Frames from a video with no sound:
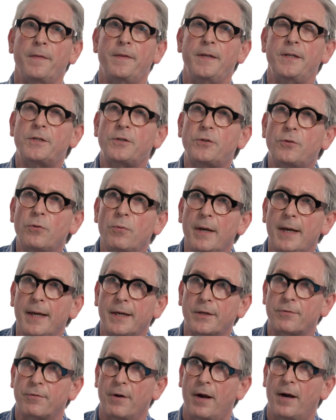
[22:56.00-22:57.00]
These 2
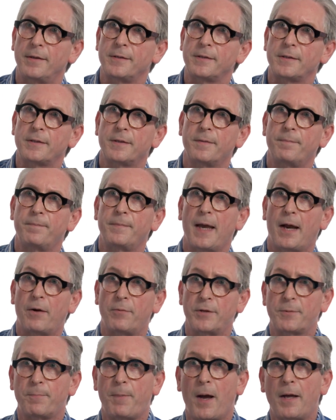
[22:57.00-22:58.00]
electrons are
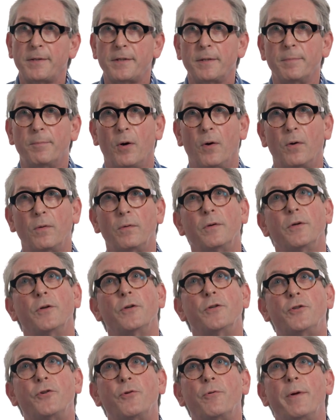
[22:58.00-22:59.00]
responsible
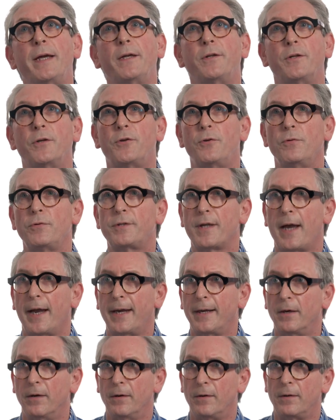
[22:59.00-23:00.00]
during the Q
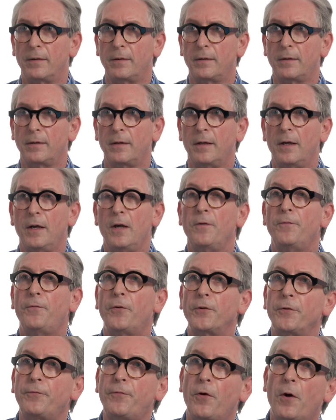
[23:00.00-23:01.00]
cycle
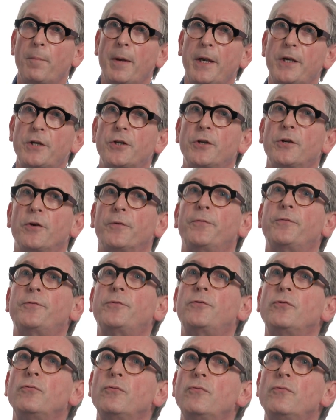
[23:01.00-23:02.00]
for the formation of
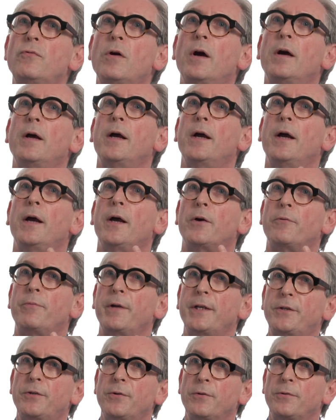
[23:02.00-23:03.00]
2
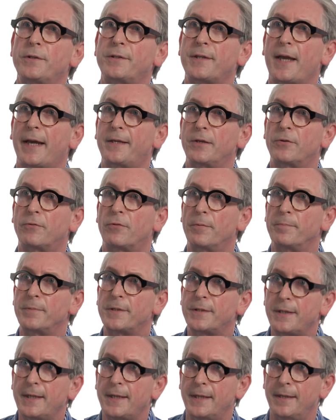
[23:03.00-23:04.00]
reduced cytochrome
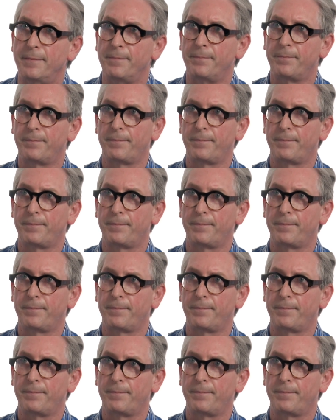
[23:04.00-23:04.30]
C.